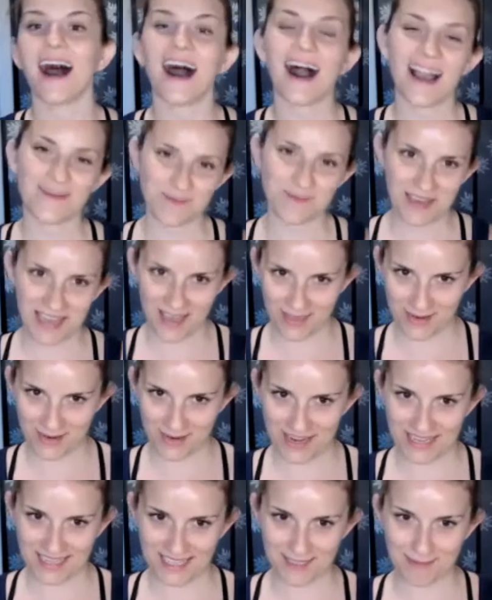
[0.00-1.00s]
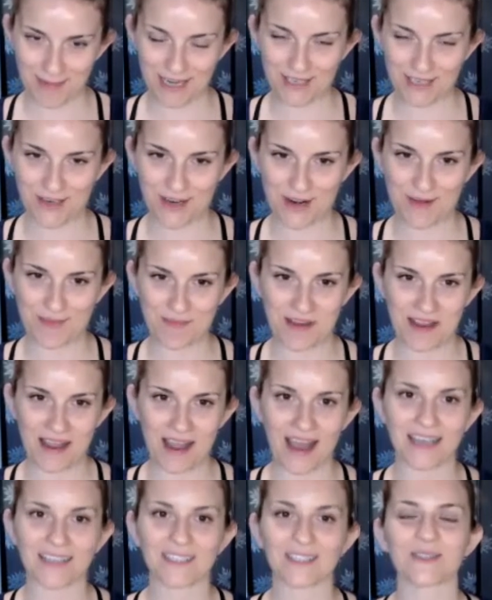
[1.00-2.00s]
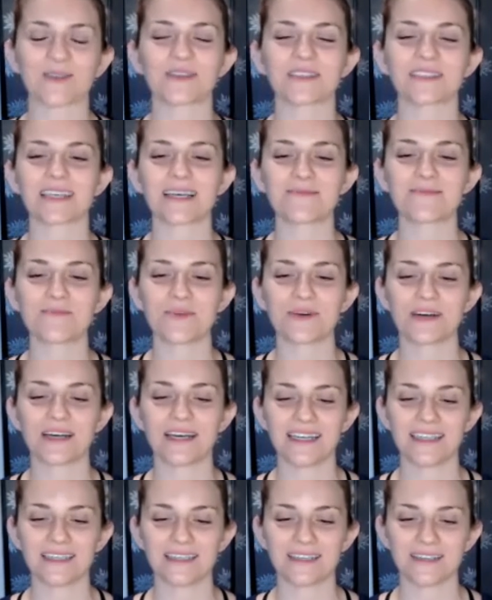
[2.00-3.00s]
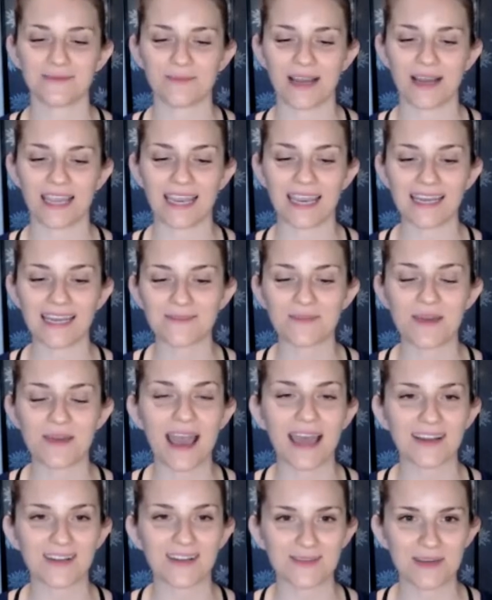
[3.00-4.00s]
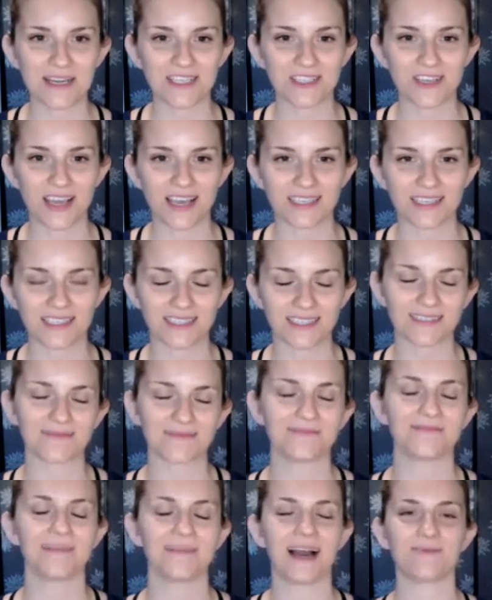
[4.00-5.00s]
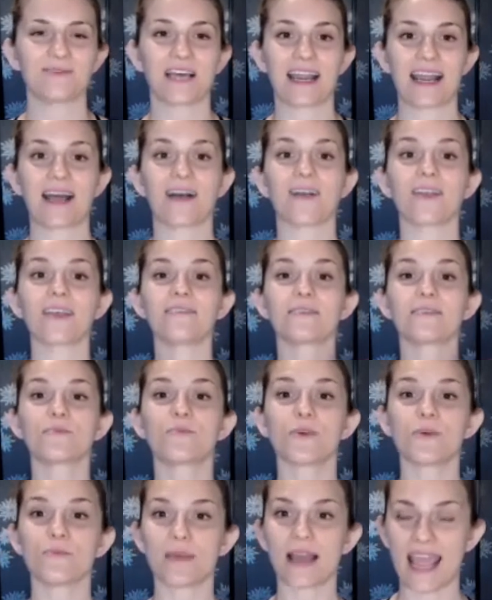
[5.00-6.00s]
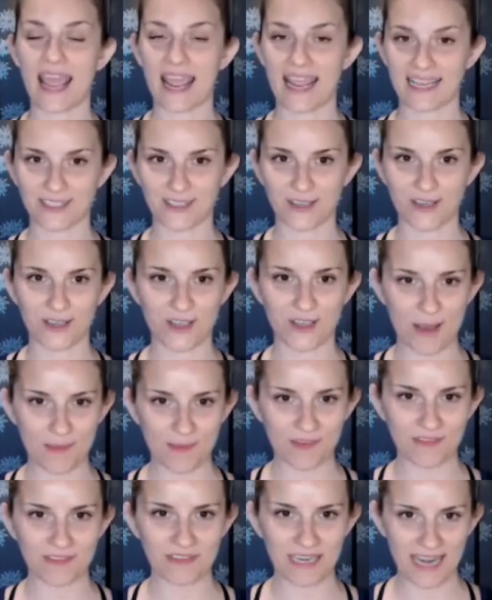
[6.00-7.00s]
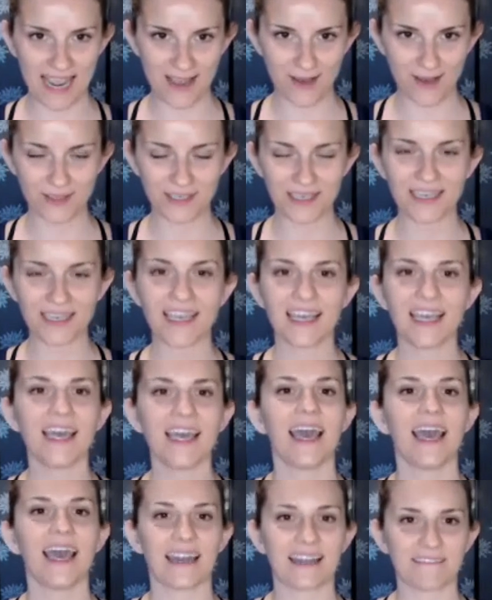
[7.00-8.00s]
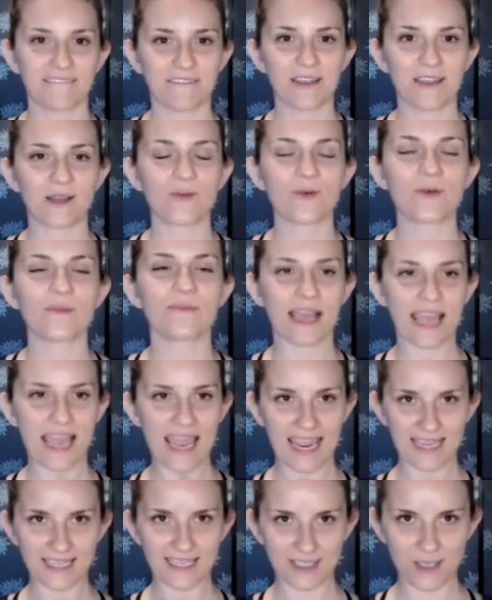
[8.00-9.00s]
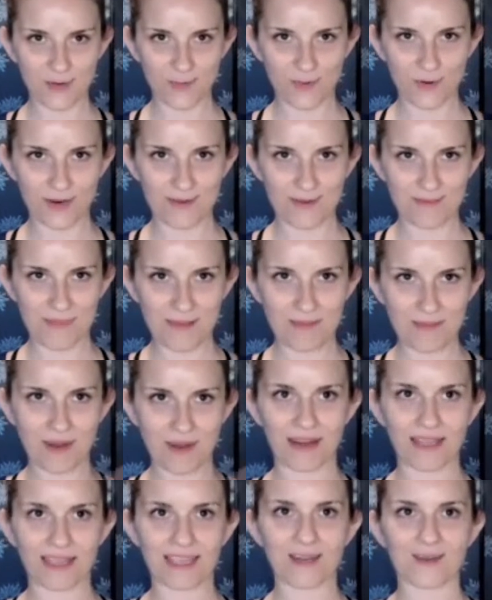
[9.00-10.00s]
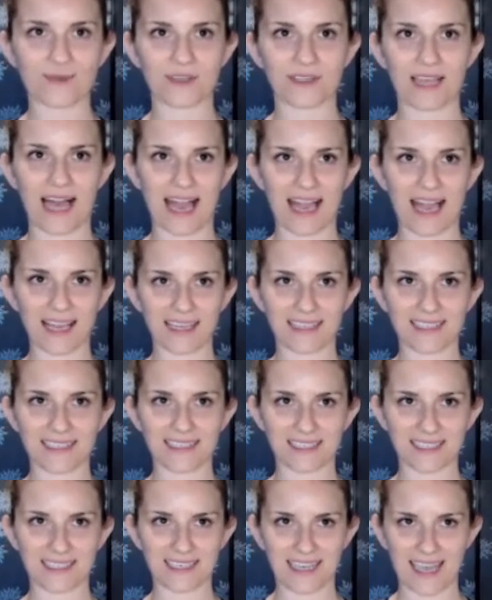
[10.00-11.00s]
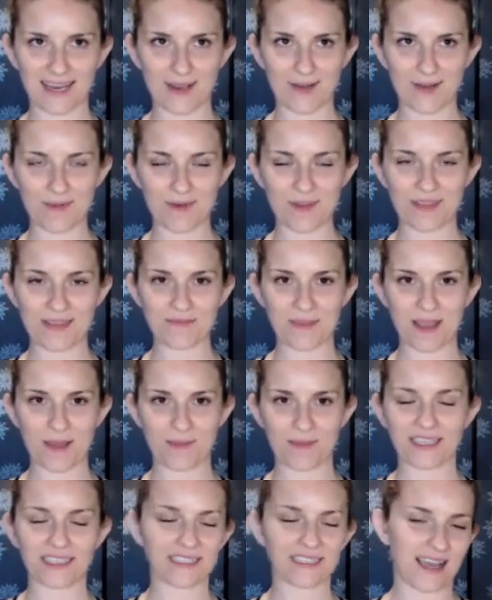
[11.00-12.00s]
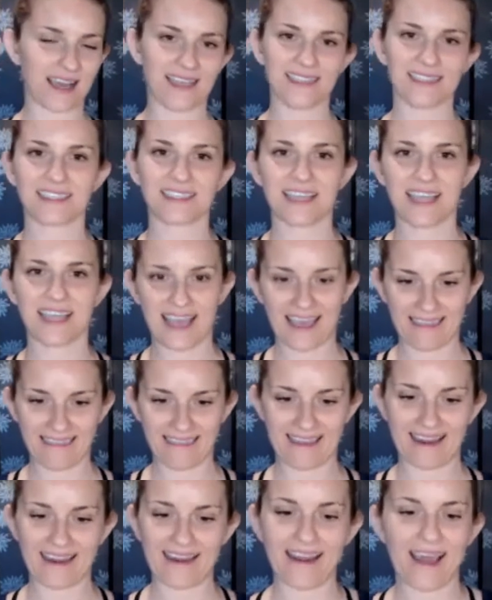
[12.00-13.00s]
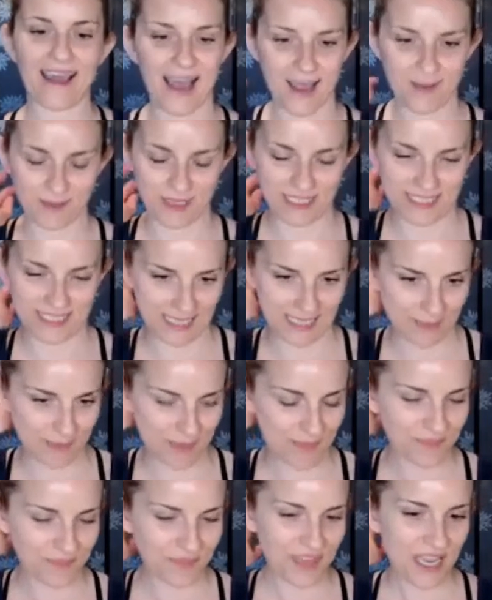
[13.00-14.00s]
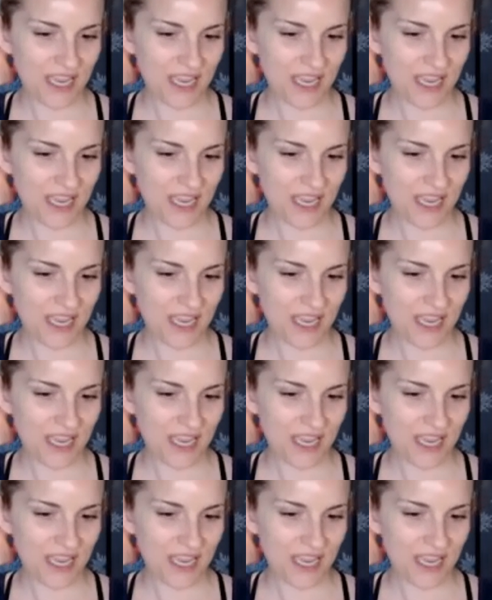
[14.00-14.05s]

I'm the other end of the spectrum. As soon as I put my heating pad on my chest, I'm done. I'll even put my hands on top of it now. And I feel like when my hands are warm, my body can relax and I'll put them by my sides and then I'm asleep.